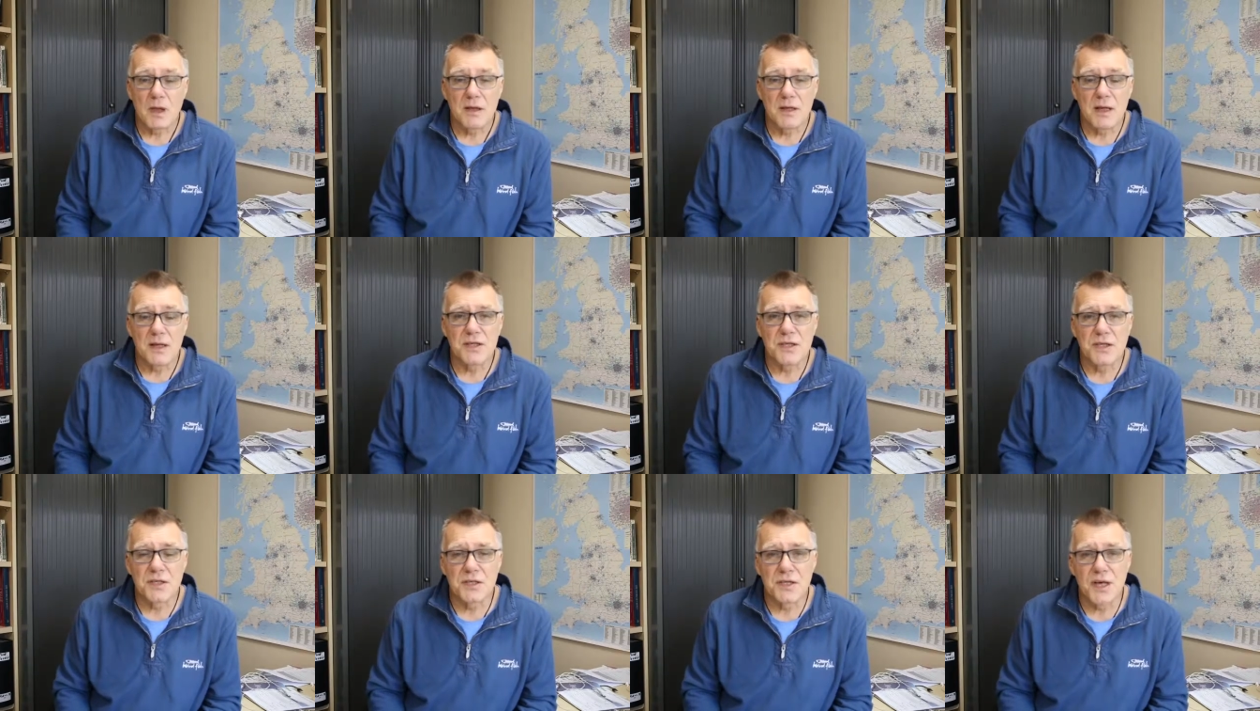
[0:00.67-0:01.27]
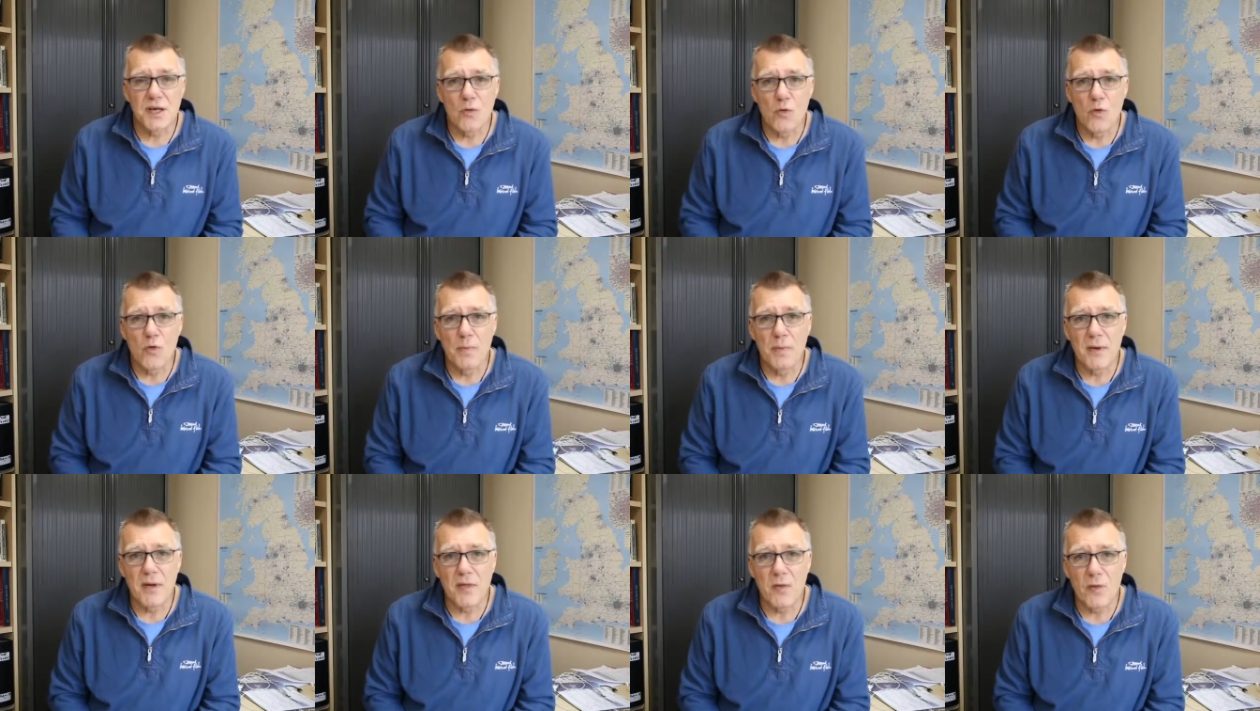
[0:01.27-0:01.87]
Nice to see you
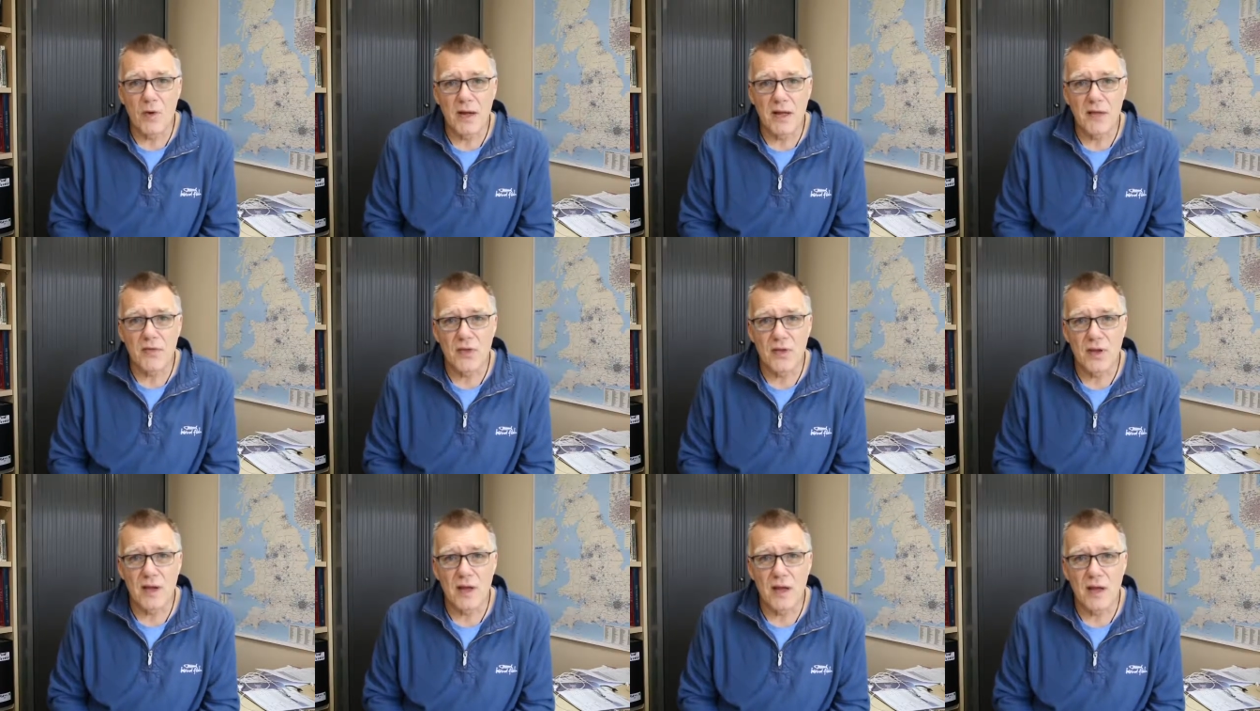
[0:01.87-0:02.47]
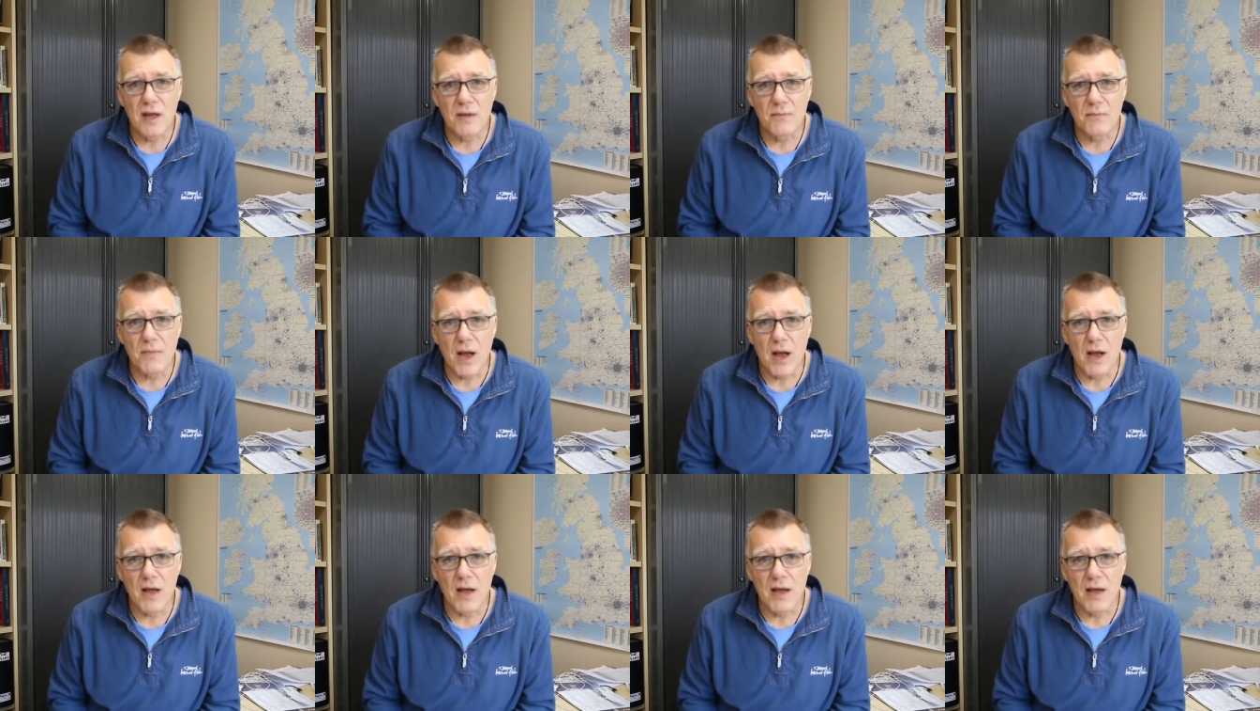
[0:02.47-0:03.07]
all, by the way, at the,
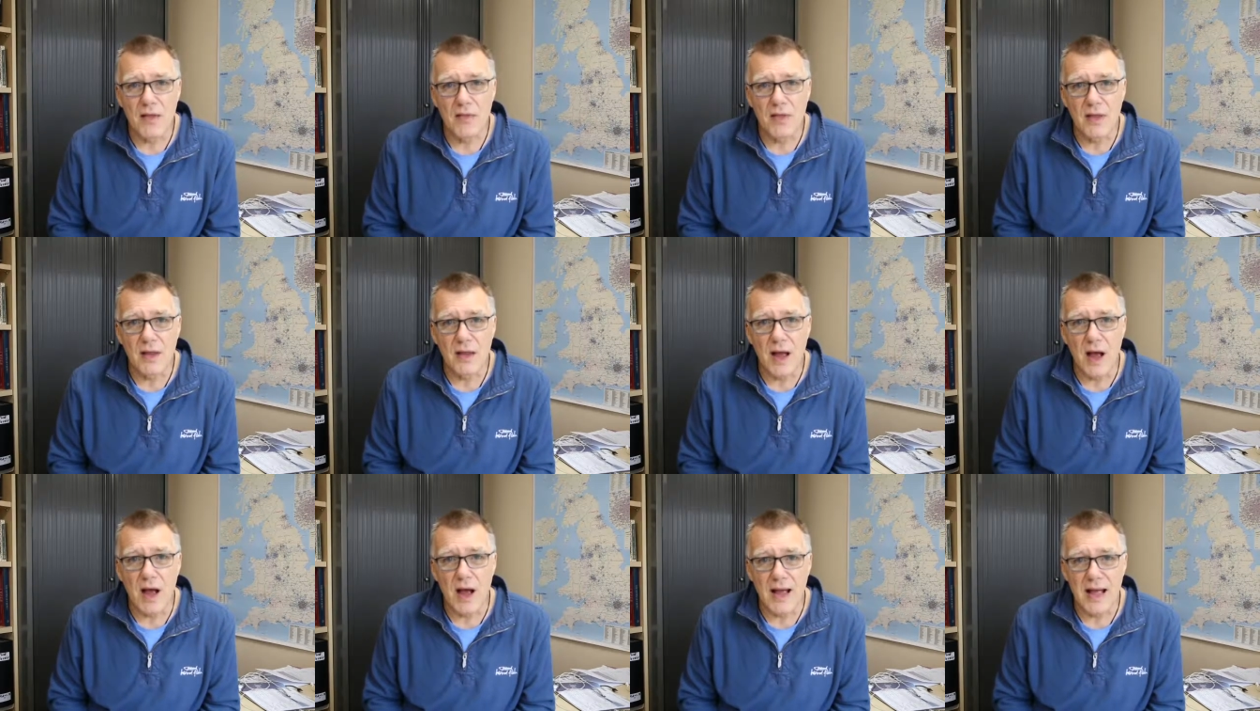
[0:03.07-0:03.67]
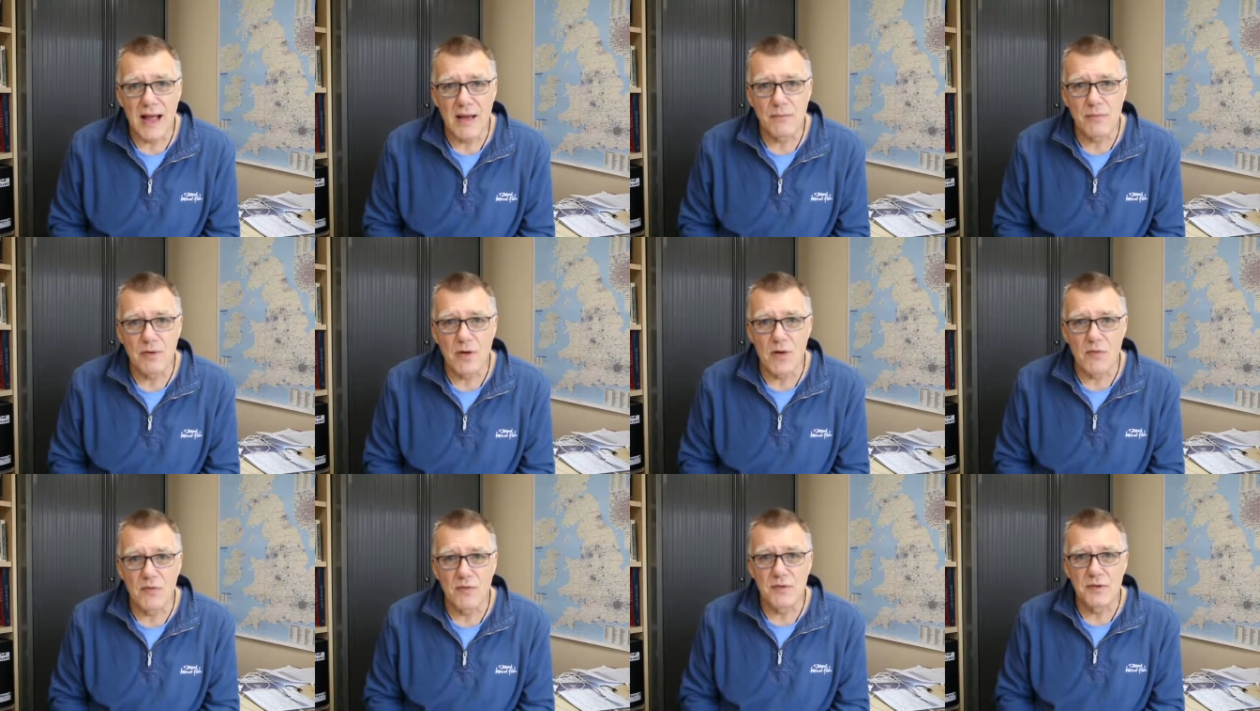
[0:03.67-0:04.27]
um, the I A M
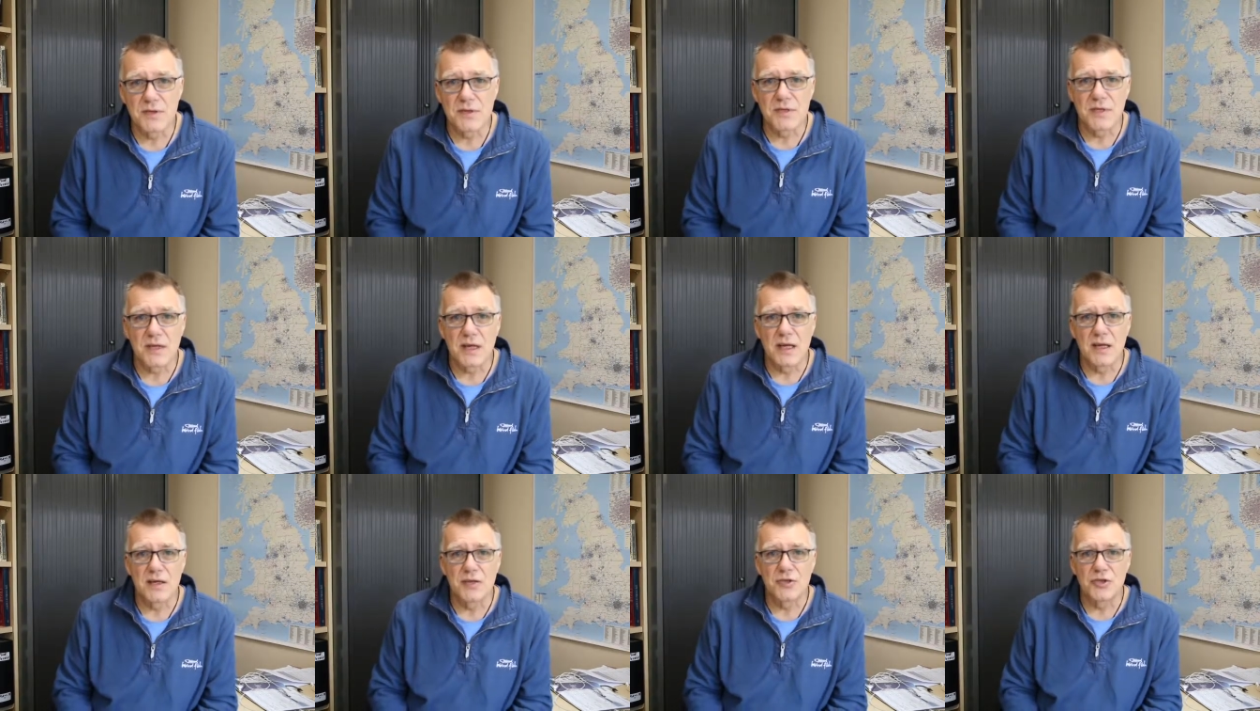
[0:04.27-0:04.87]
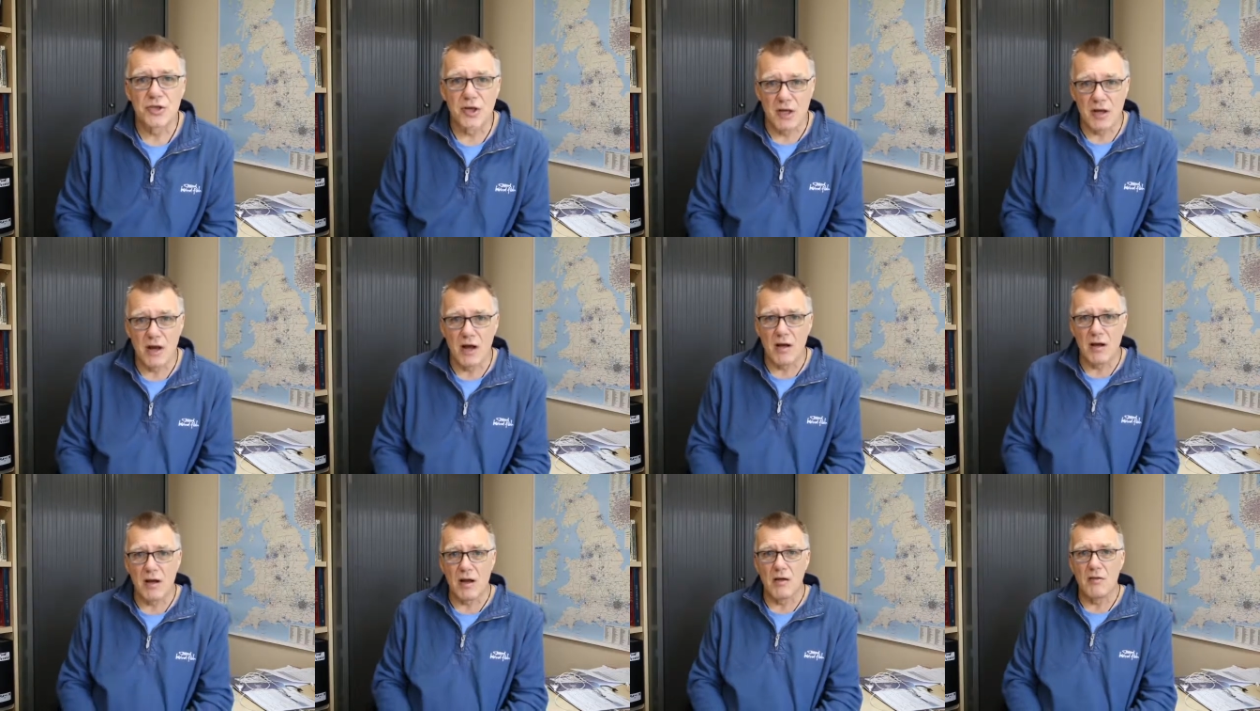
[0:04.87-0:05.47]
conference in
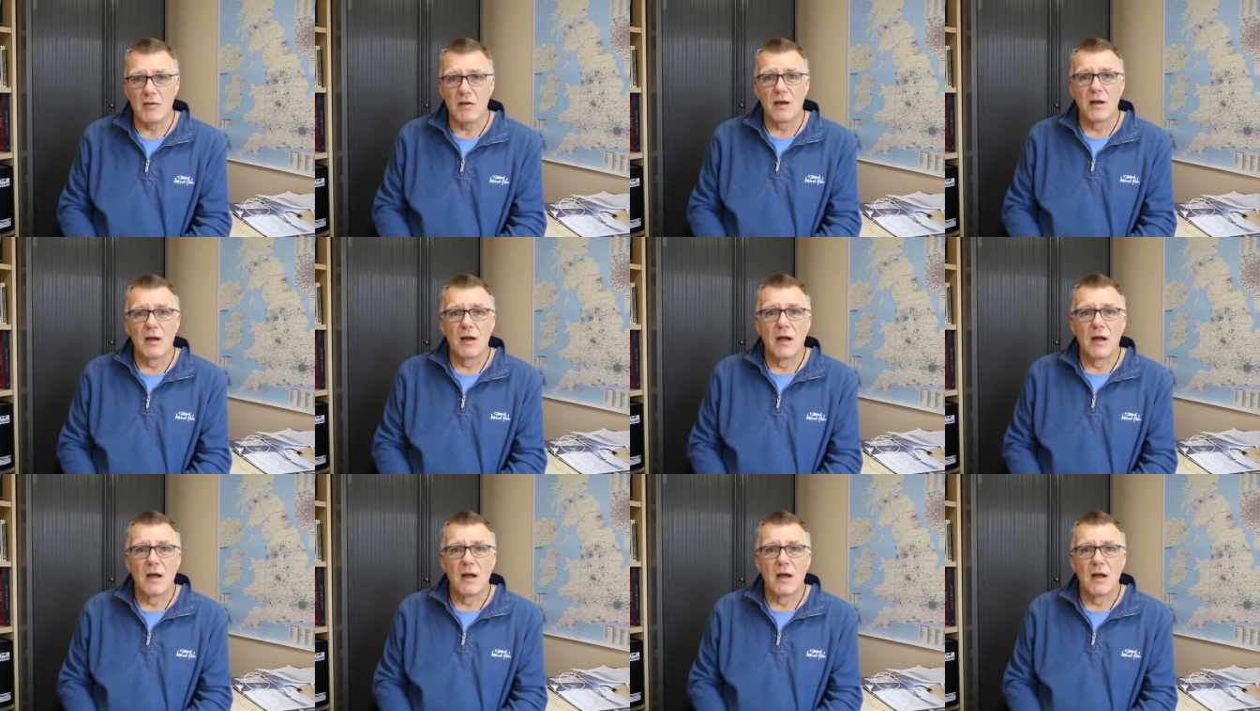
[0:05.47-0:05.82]
Chicago.